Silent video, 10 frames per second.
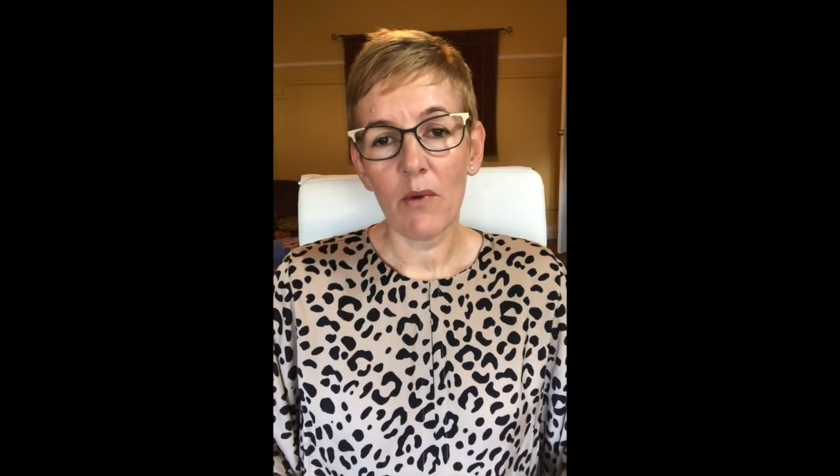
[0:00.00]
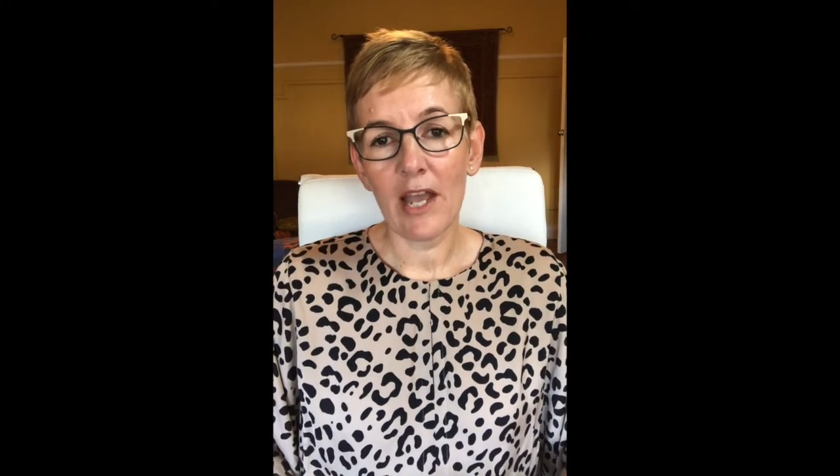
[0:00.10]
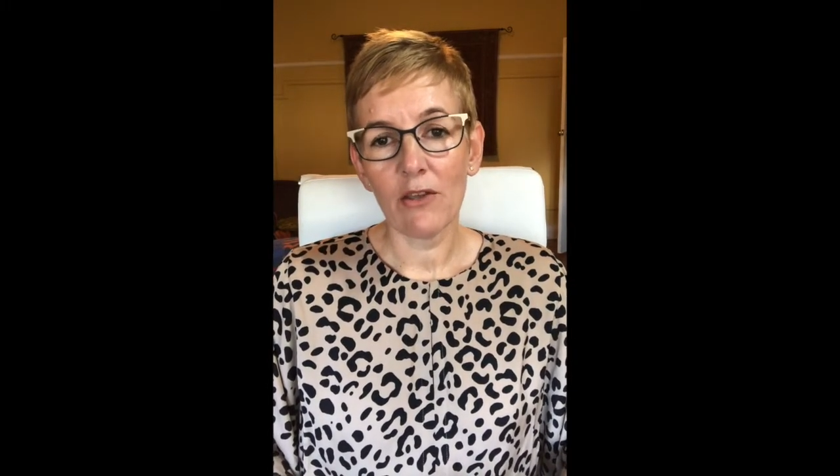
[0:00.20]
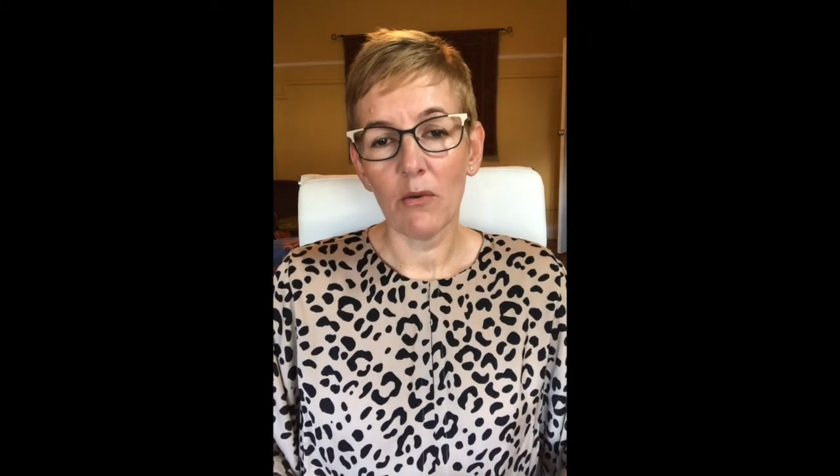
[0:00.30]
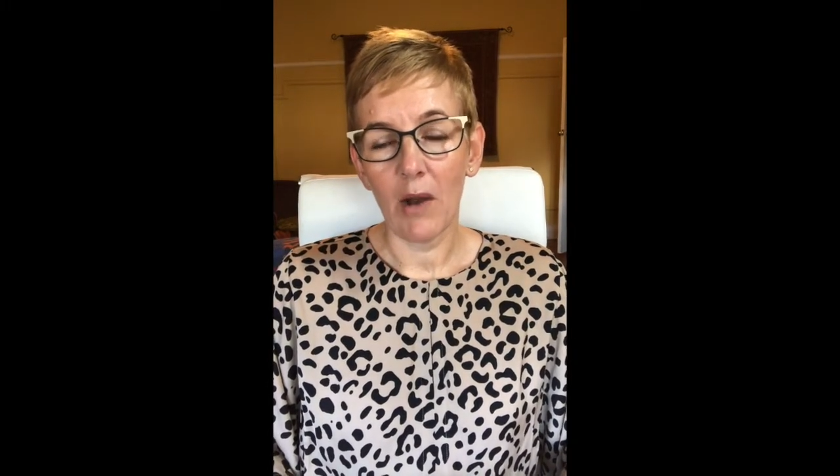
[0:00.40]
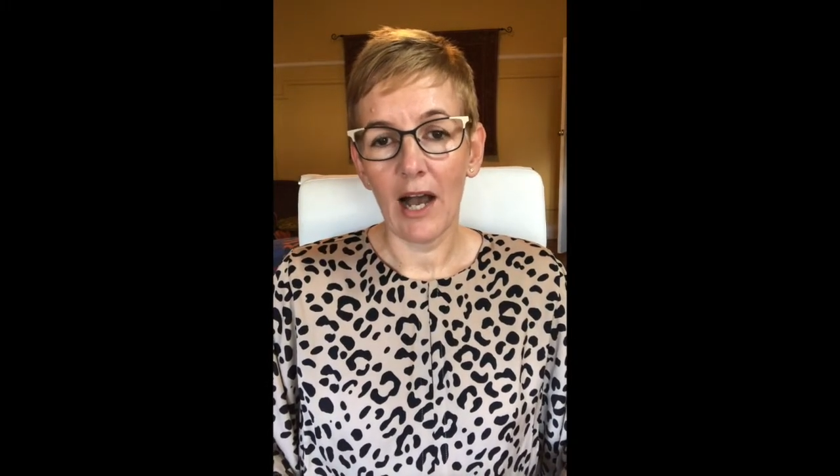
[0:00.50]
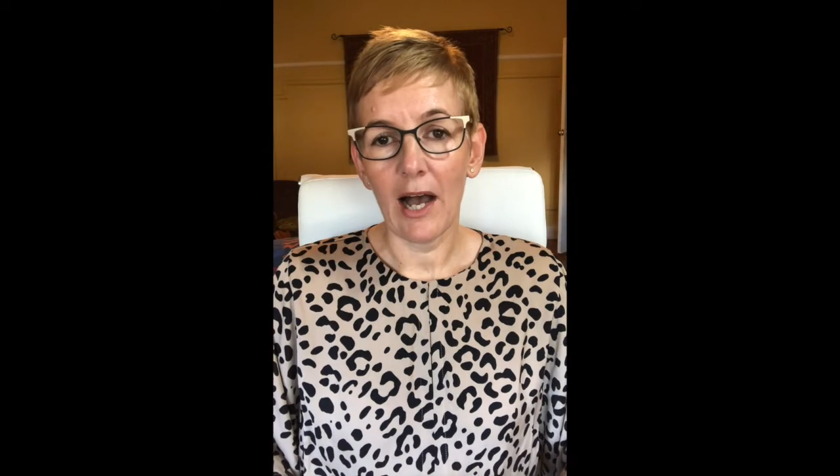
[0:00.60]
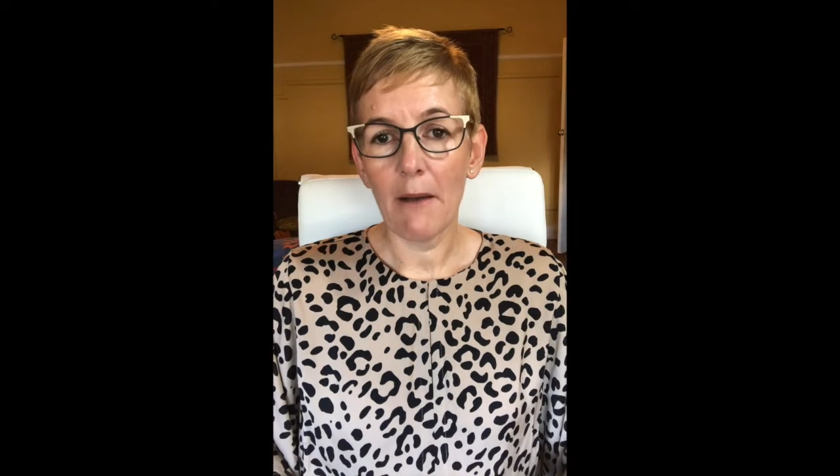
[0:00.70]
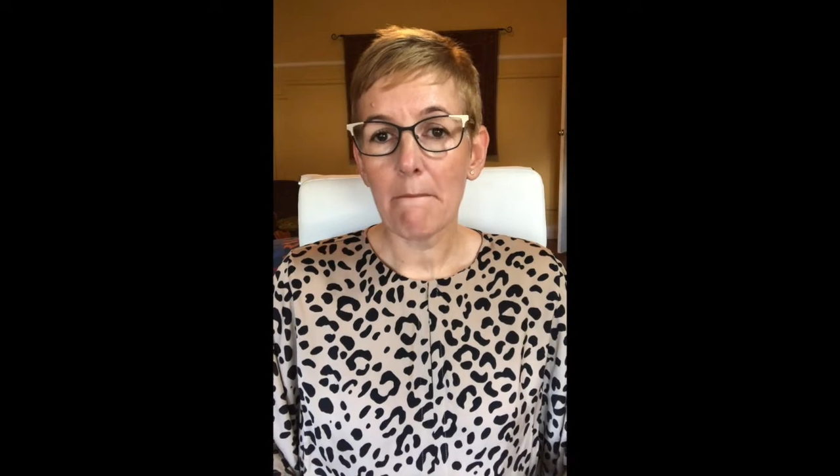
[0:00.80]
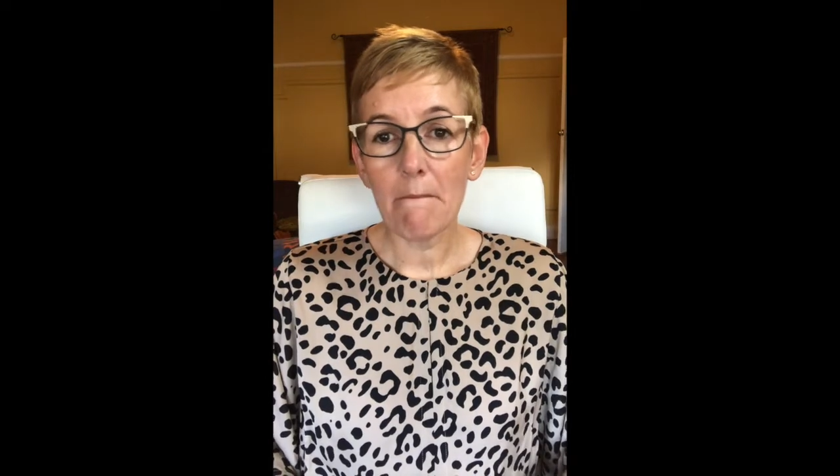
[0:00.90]
where you
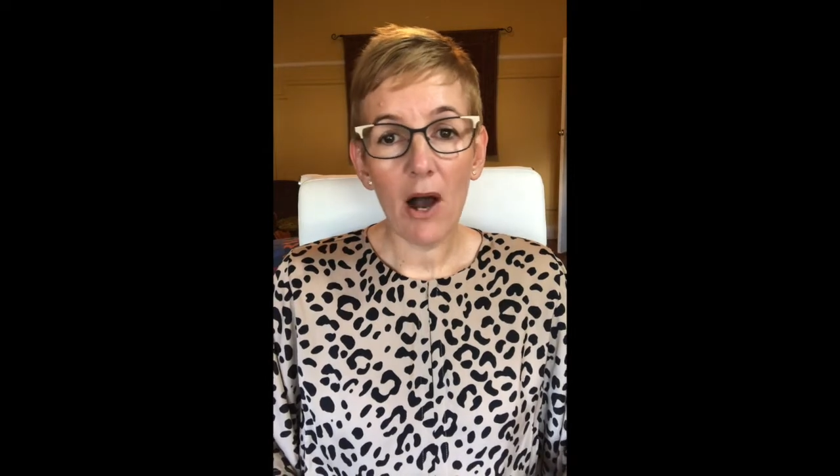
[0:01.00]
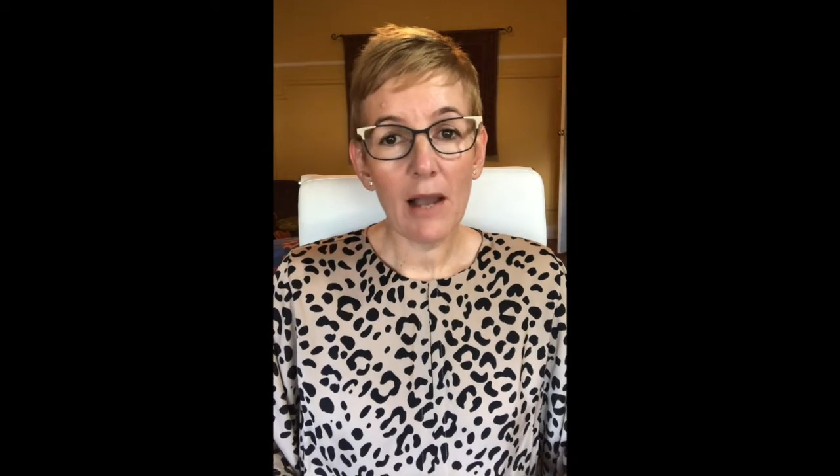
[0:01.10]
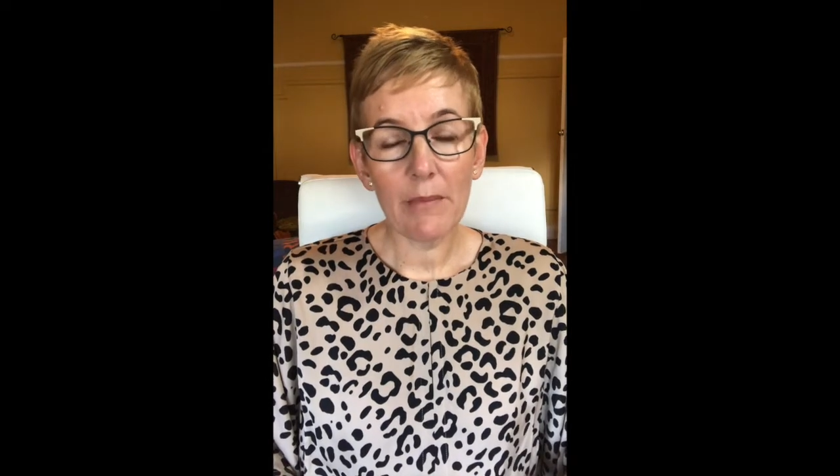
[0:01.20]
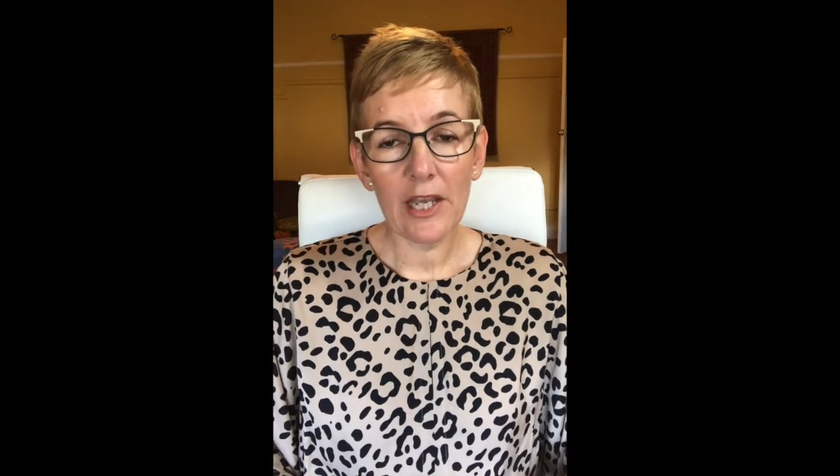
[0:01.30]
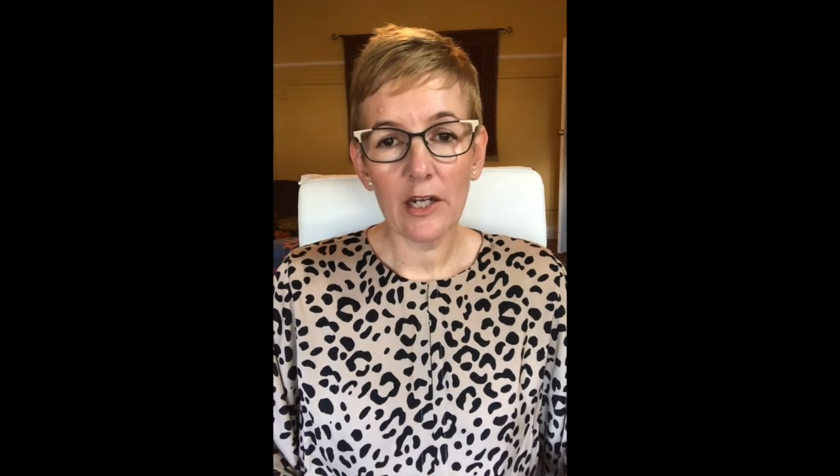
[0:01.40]
are might be